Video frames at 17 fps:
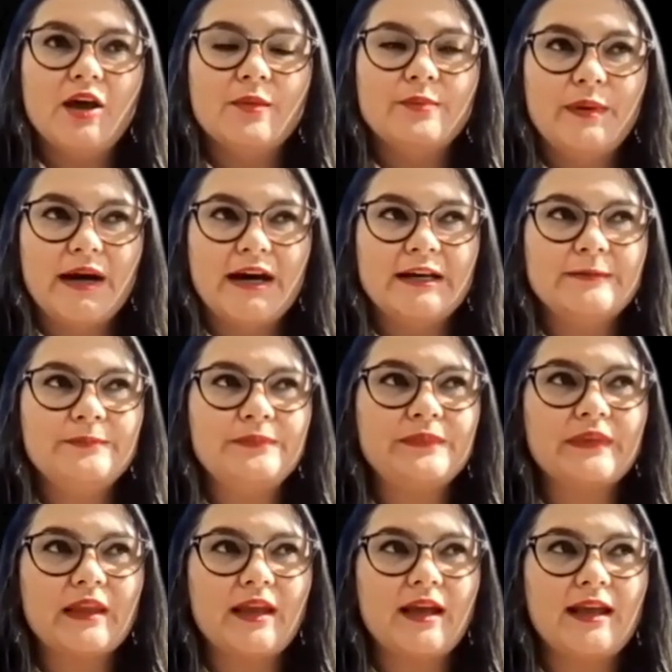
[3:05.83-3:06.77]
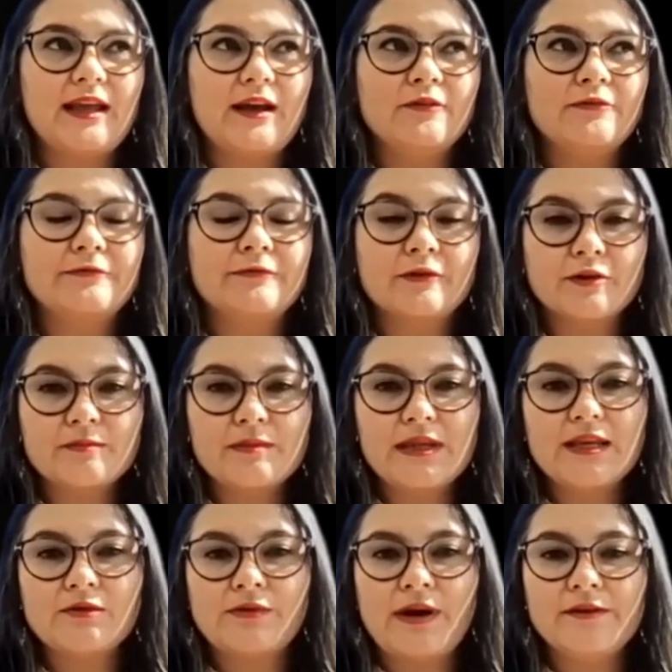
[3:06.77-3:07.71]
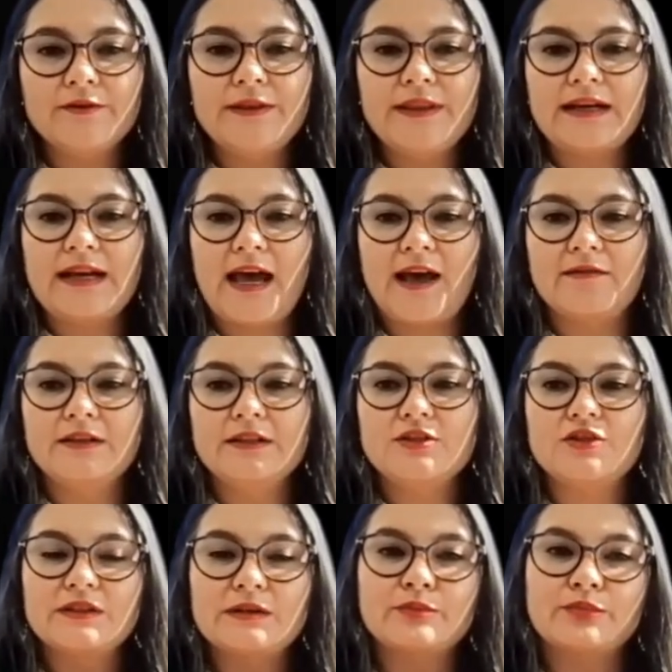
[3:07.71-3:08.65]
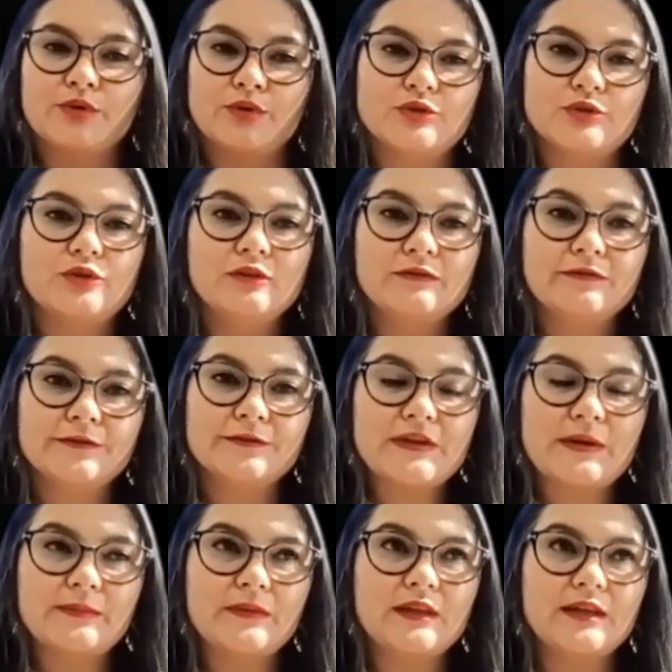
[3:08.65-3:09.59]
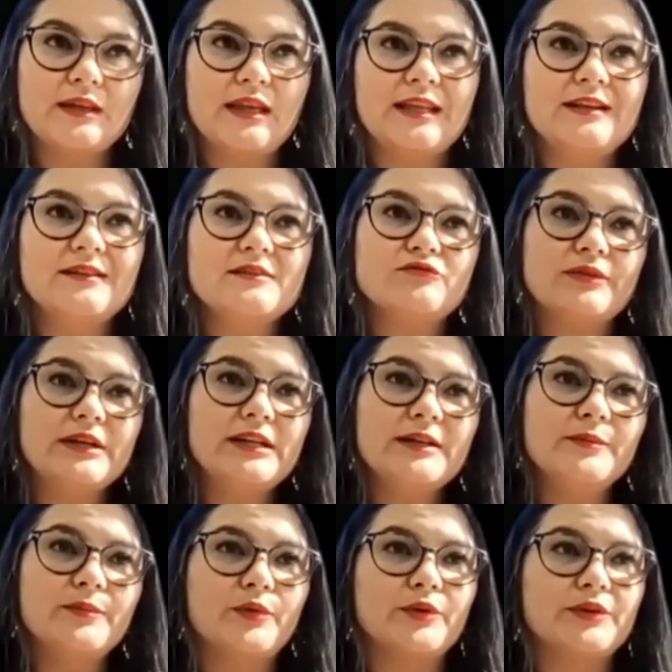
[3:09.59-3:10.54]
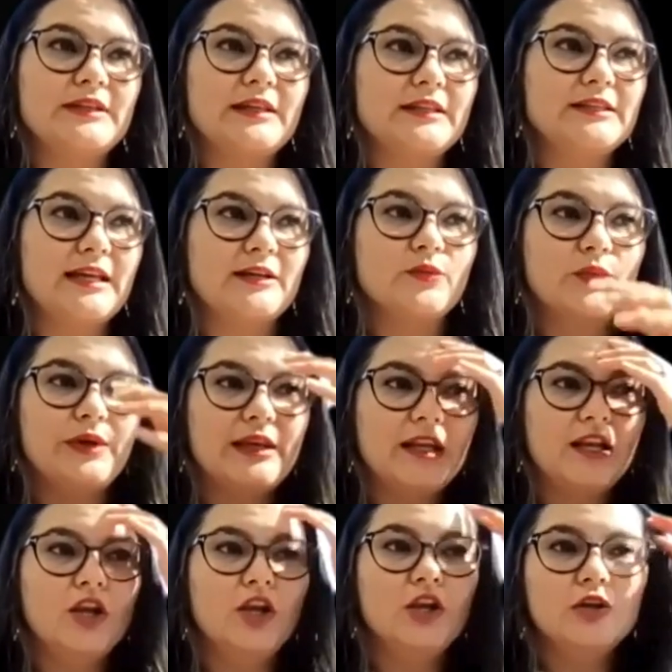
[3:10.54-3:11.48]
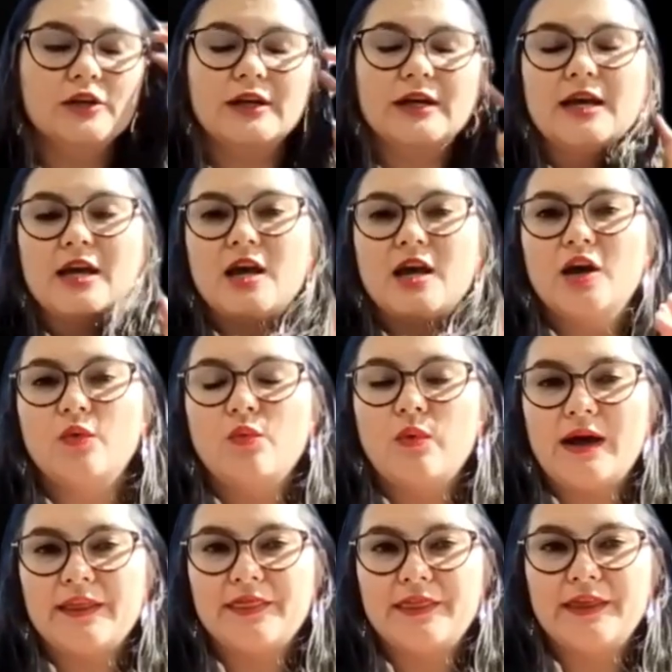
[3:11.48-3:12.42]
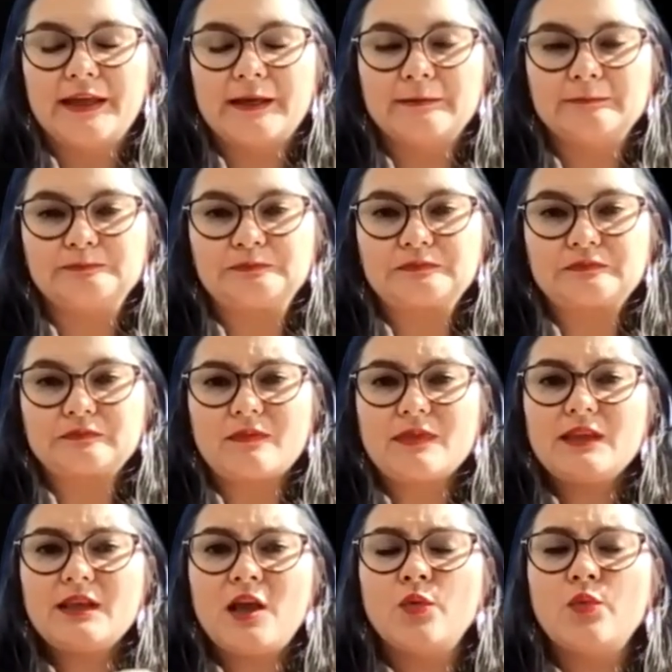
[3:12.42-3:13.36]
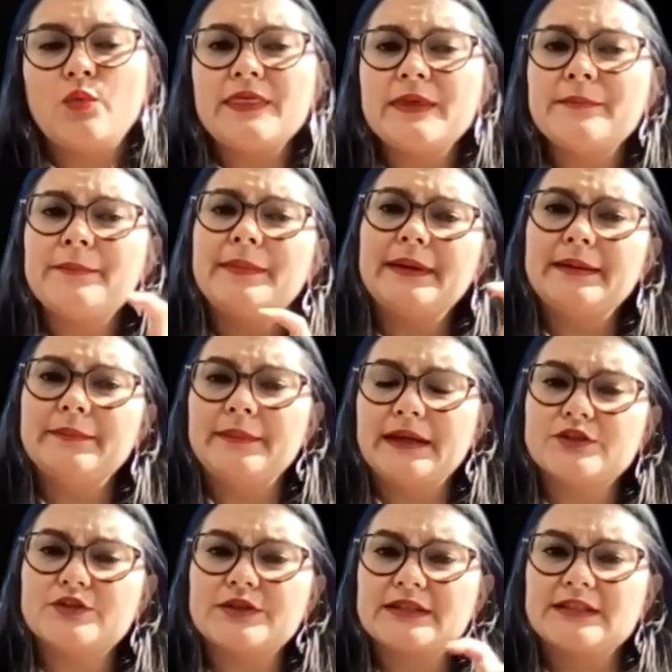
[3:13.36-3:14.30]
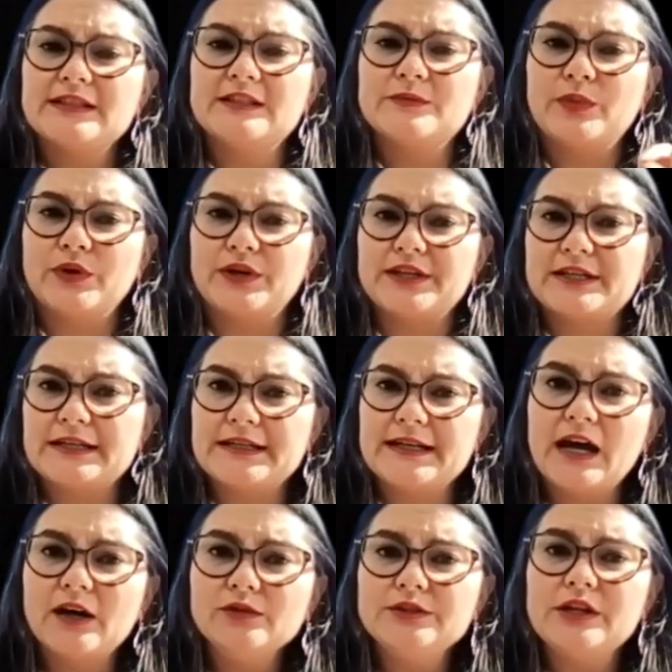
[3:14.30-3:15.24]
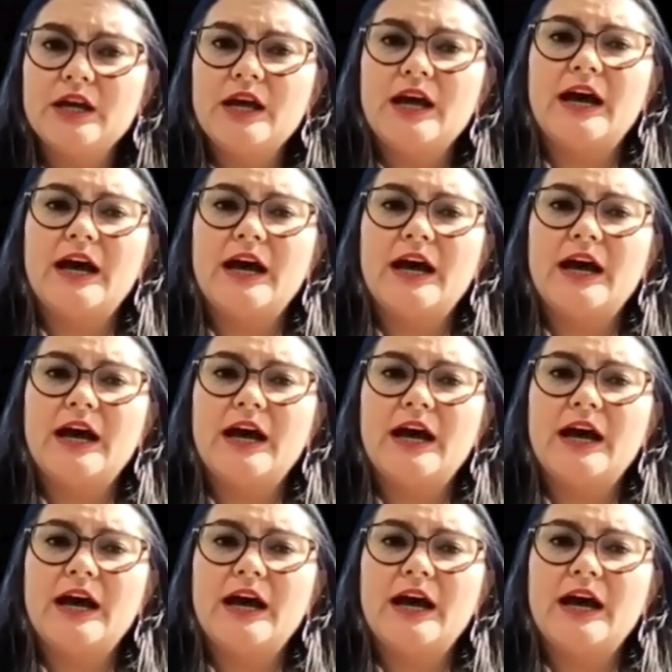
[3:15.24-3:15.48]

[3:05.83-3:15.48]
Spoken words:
But for me, rather than having just a protocol for something, it is really important that we look what the matrix is pointing out.